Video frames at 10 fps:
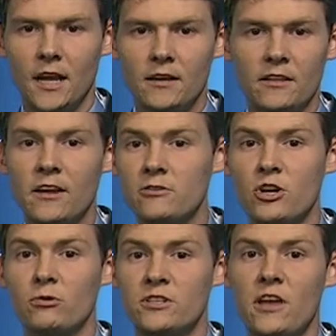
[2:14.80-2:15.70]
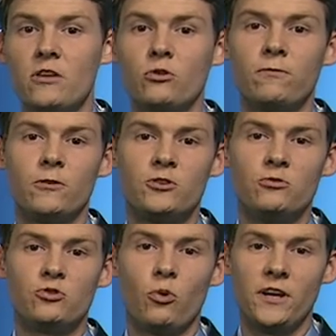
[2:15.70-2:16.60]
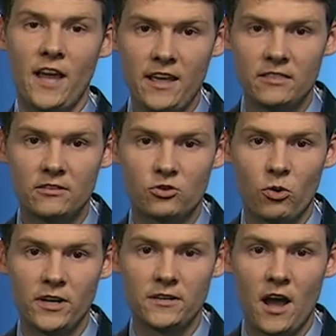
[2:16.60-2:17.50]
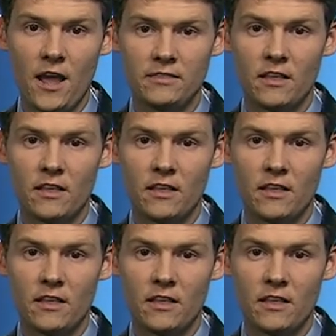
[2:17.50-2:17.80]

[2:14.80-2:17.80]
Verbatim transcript: Now, the air show is scheduled for June 28th and 29th.